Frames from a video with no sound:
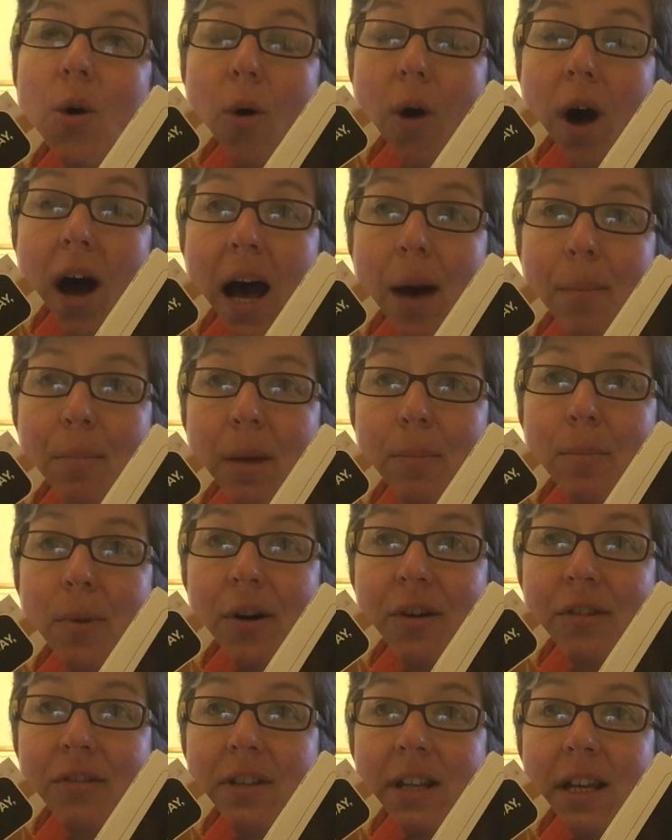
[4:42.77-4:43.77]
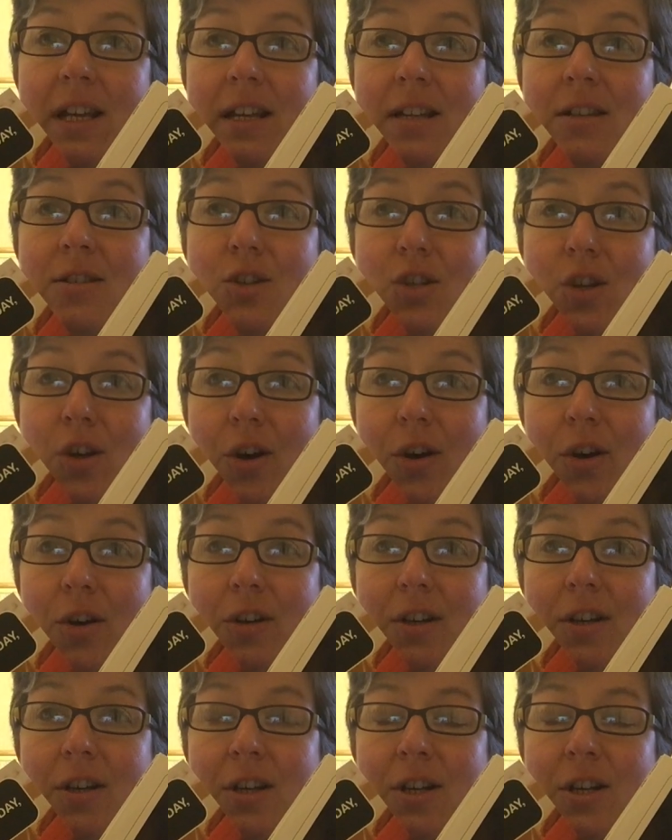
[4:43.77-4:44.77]
or Happy Birthday
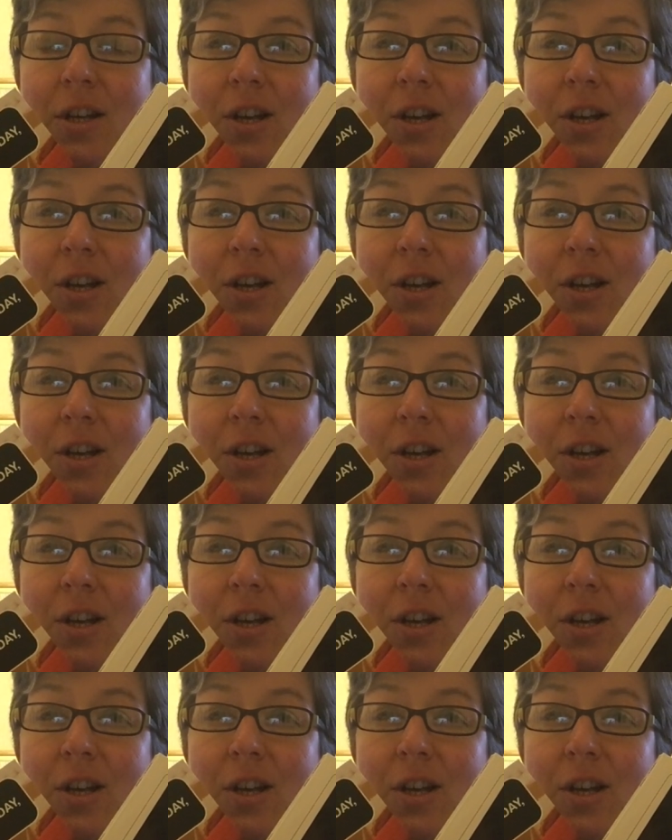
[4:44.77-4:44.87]
Turk.